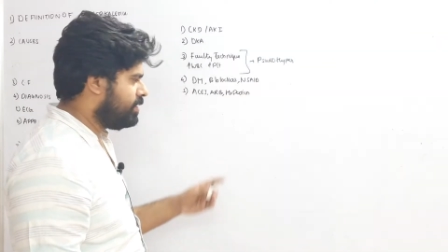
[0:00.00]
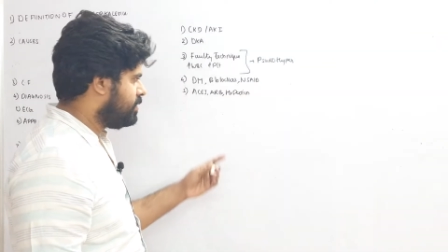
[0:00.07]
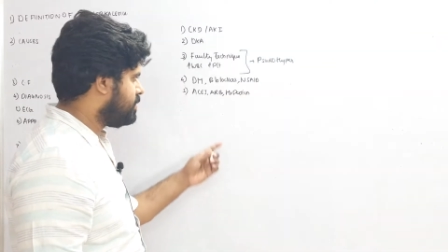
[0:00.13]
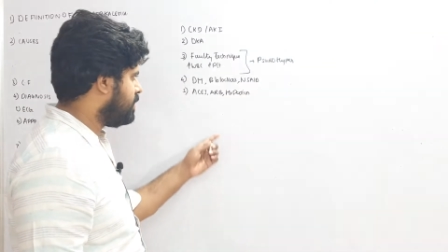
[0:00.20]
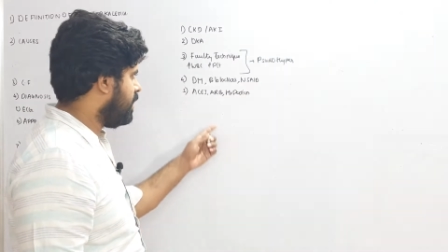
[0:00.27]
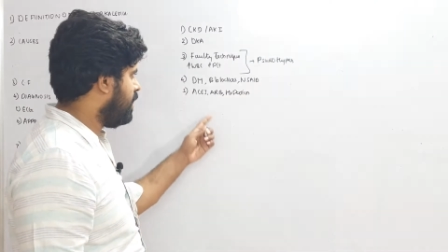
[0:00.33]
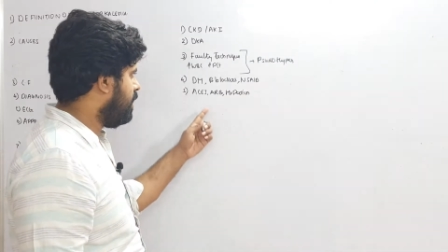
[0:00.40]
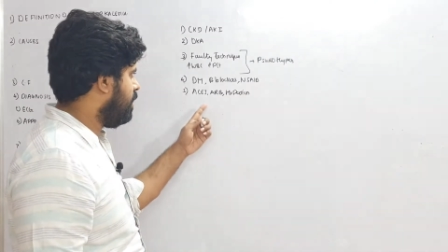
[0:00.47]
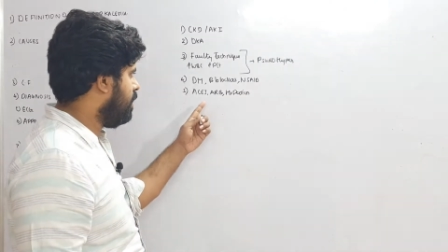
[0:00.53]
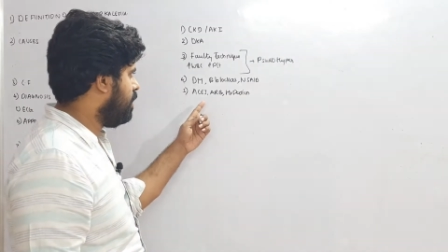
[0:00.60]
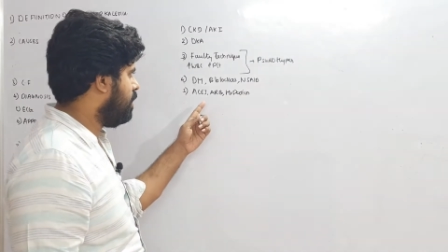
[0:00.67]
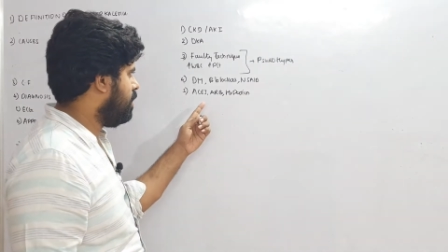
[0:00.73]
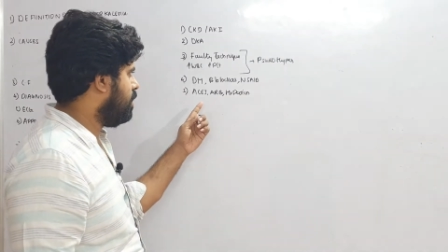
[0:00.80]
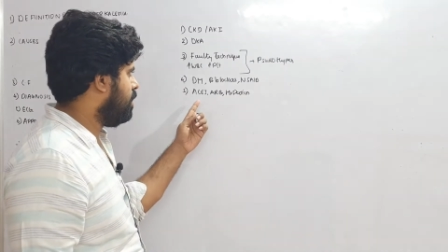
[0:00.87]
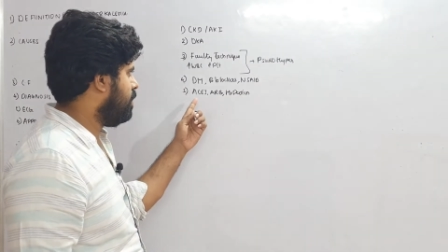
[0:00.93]
Say
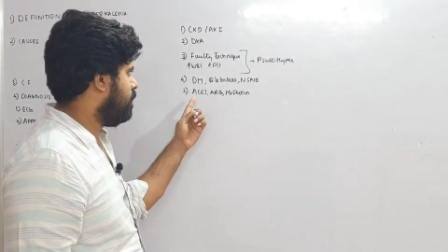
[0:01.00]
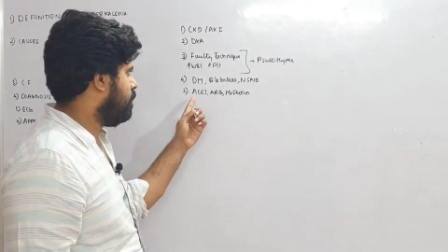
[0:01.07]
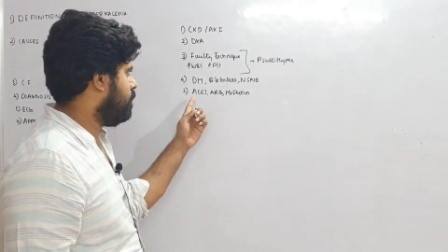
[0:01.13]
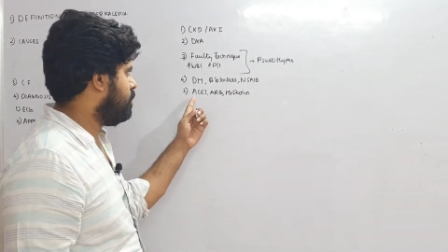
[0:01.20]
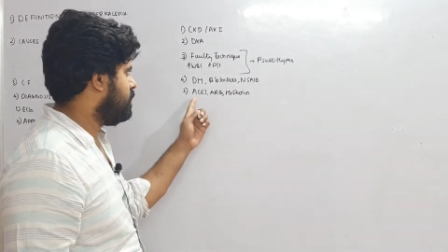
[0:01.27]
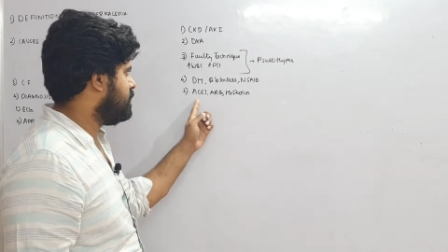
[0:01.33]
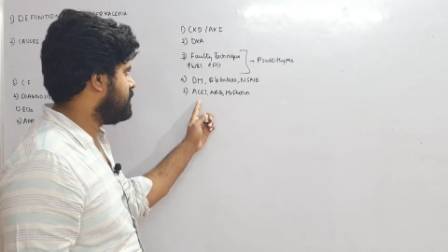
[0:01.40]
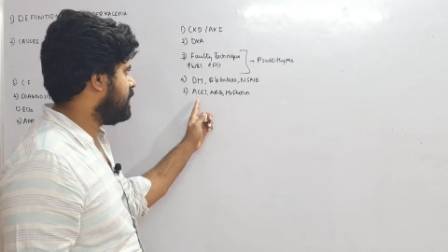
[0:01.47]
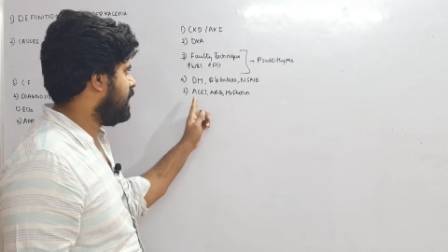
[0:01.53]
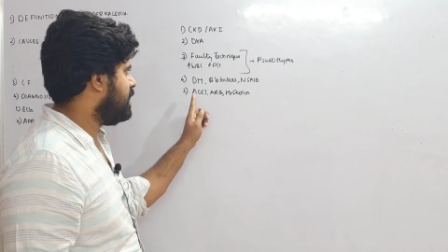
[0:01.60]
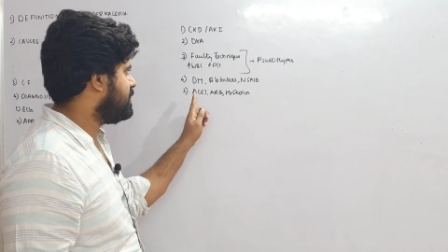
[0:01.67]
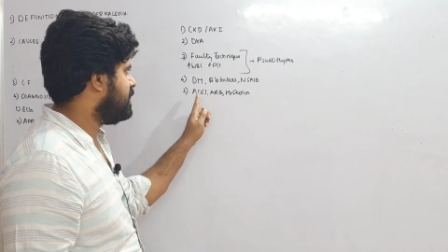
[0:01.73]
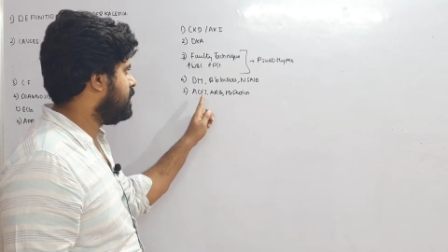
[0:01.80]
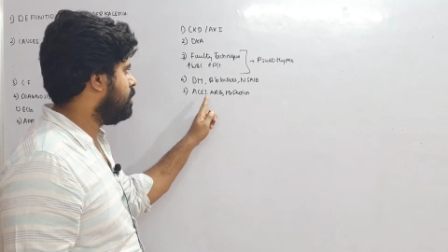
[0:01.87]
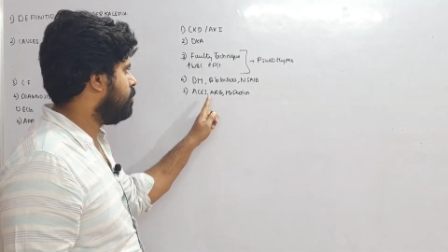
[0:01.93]
this
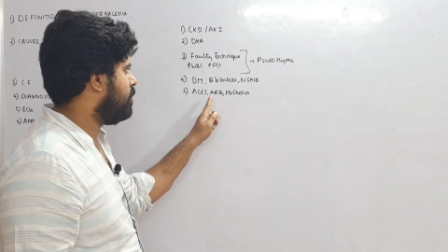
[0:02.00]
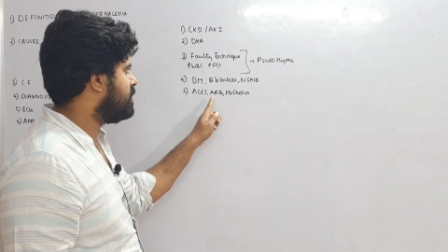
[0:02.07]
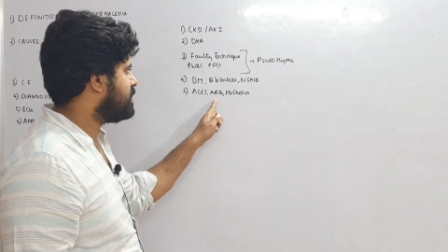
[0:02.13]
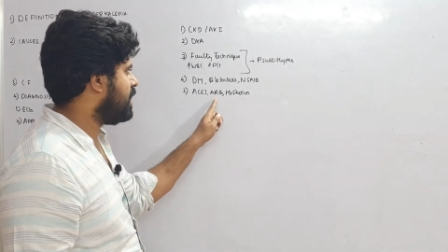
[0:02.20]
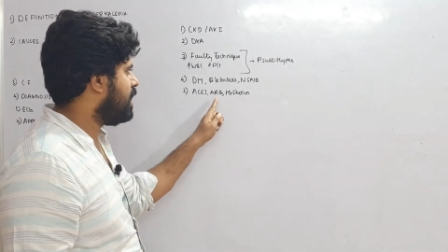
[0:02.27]
AC inhibitors,